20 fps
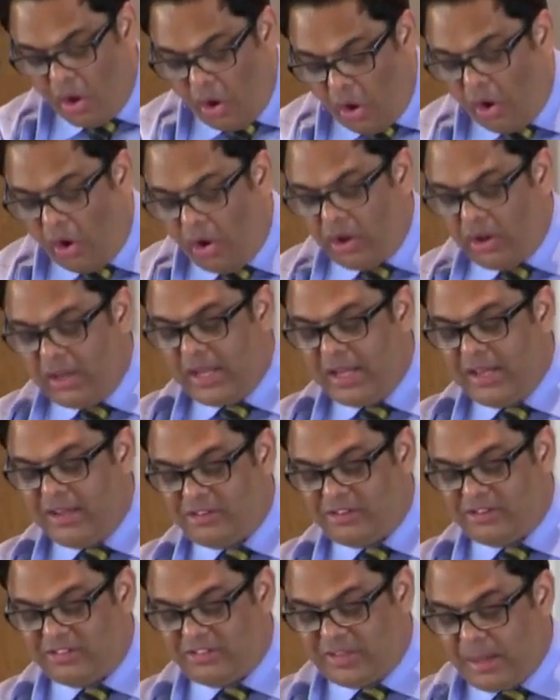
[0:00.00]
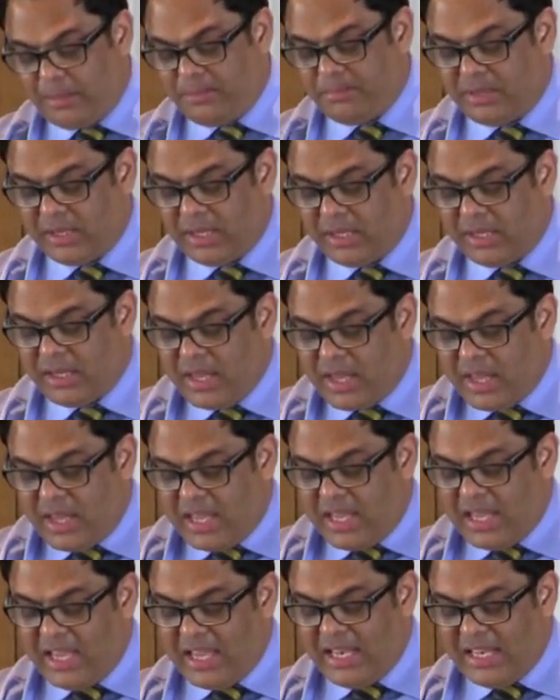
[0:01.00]
all his tempting,
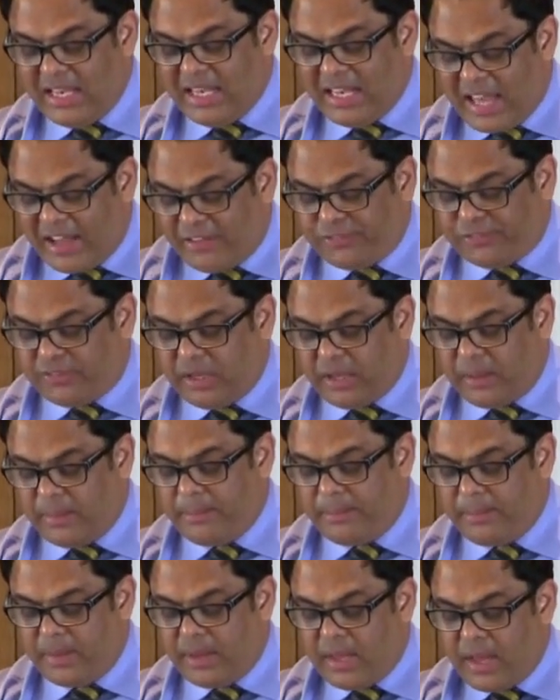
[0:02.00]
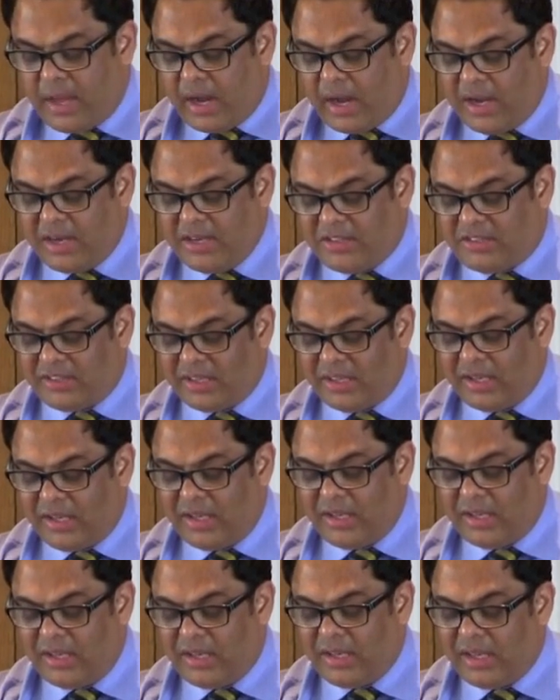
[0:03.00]
he left him
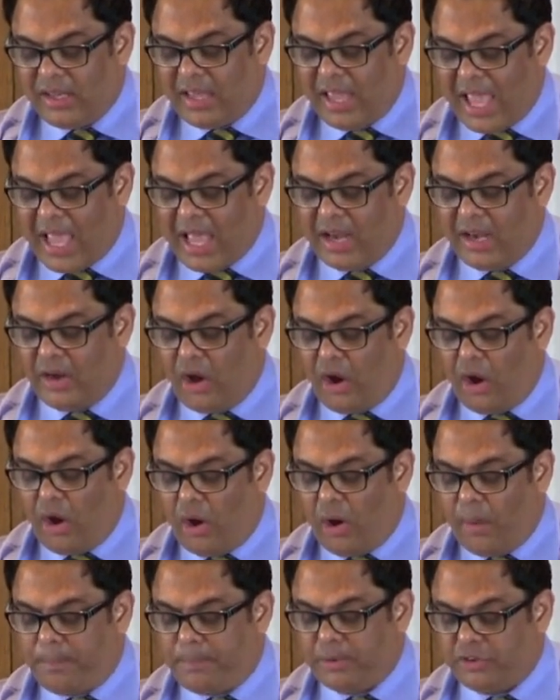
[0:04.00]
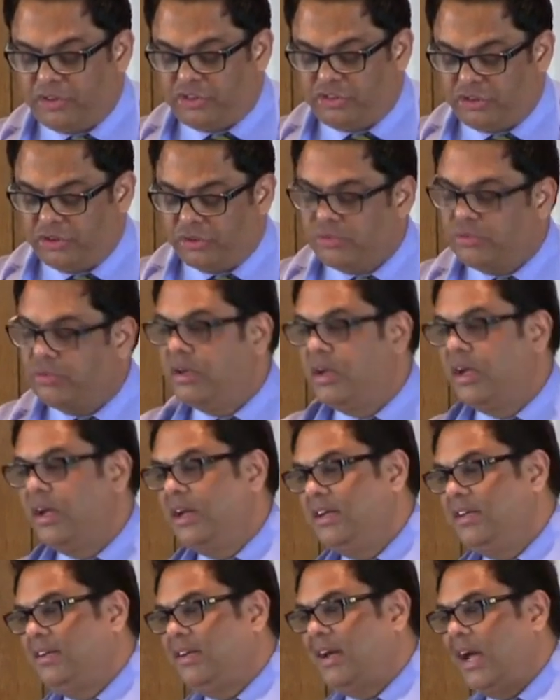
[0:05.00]
until an opportune
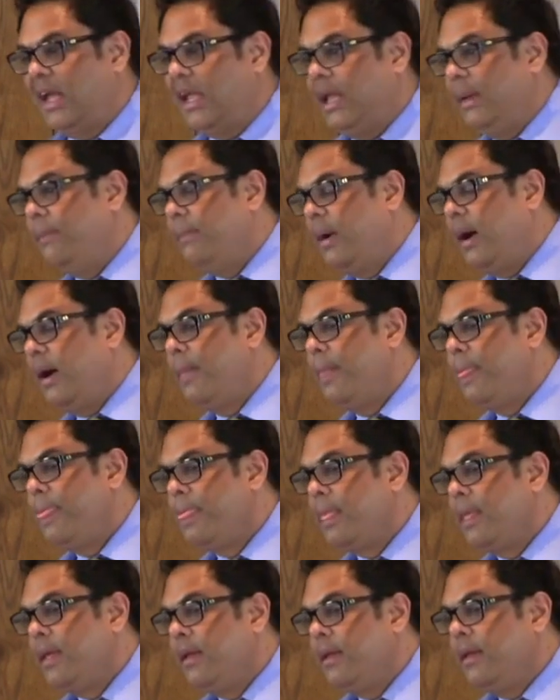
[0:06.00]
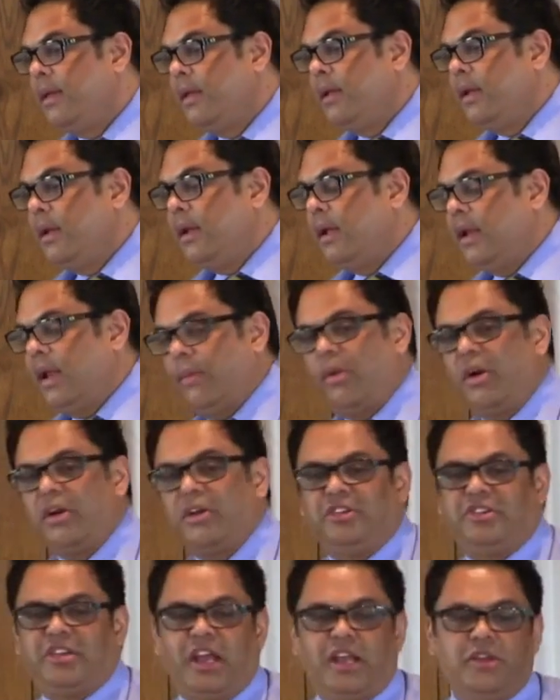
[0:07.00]
time. Now, I
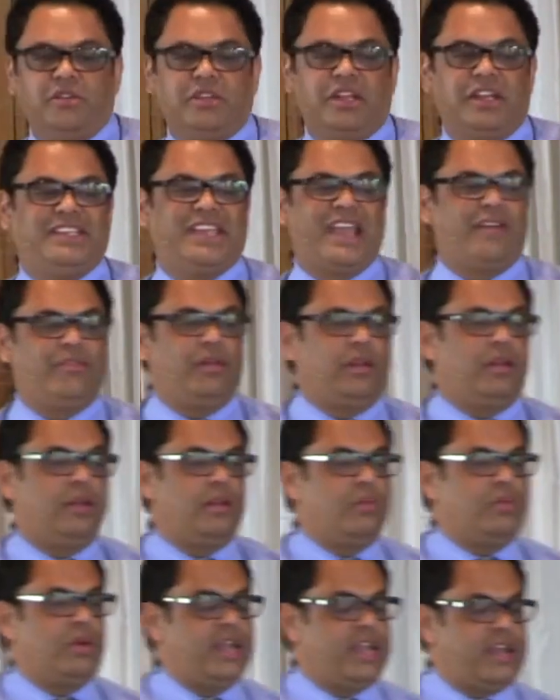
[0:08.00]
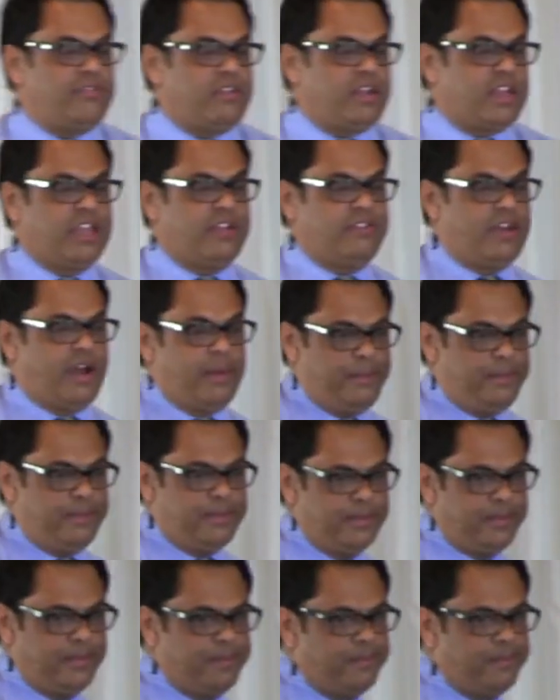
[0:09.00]
want to tell you, the devil will never give up.